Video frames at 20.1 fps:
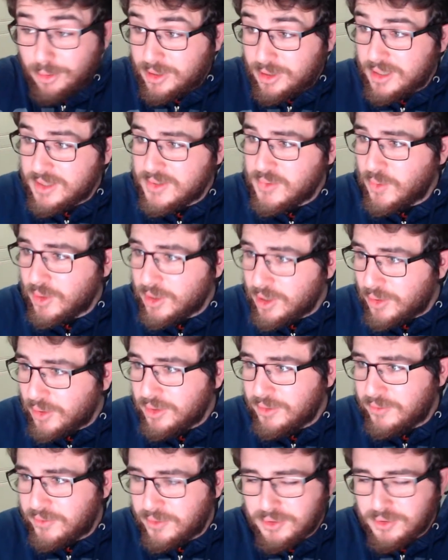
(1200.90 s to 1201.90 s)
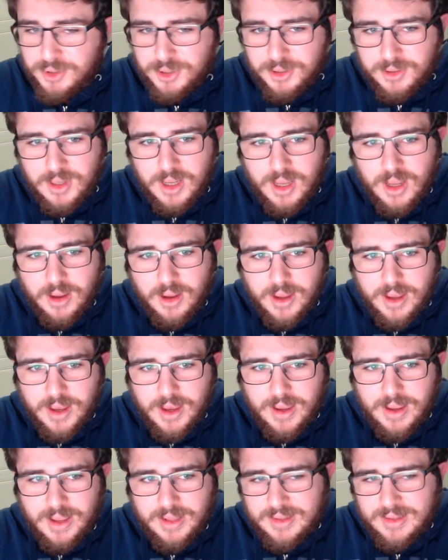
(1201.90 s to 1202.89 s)
things will go in the future.
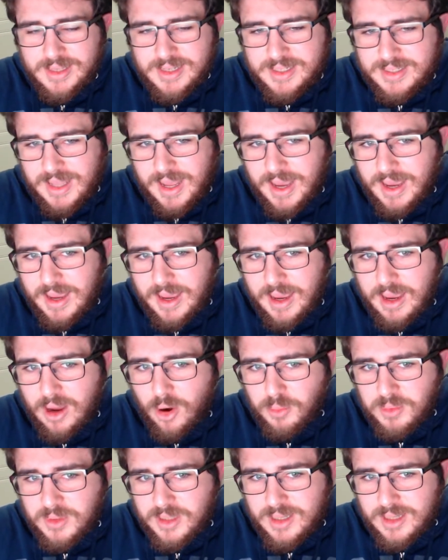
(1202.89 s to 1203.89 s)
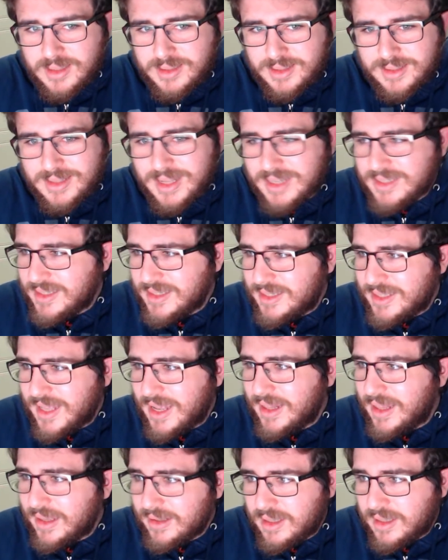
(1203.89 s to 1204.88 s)
At least I hope it doesn't
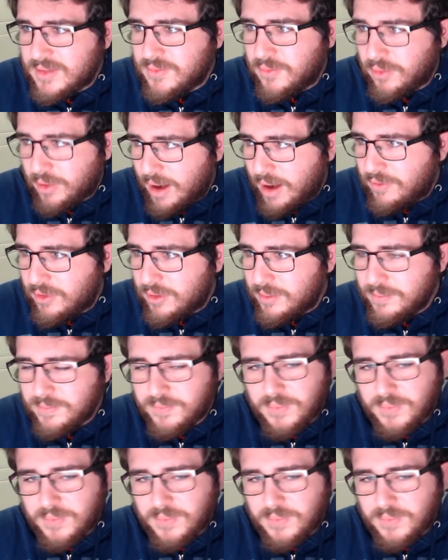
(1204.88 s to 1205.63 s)
stay like this forever.